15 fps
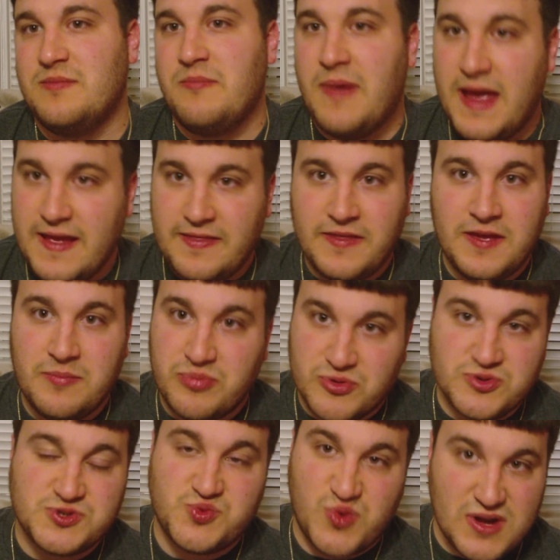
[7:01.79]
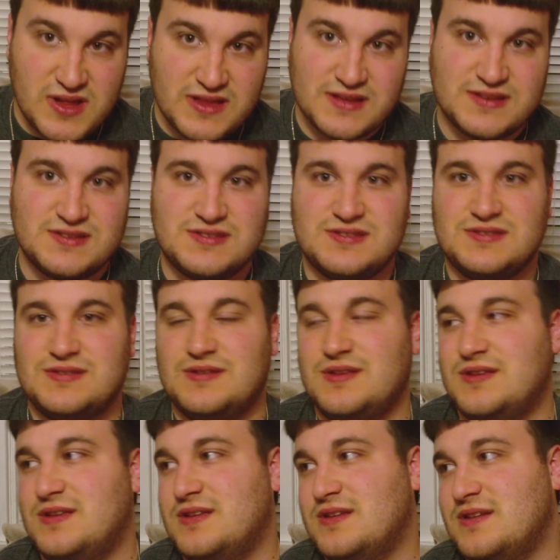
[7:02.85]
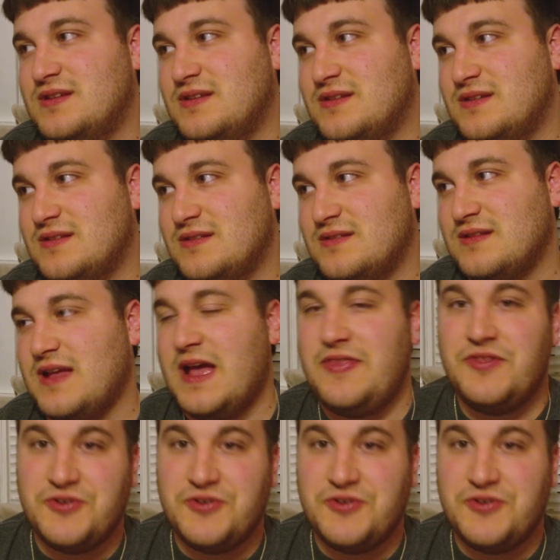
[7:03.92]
Mainly Bruce Willis. And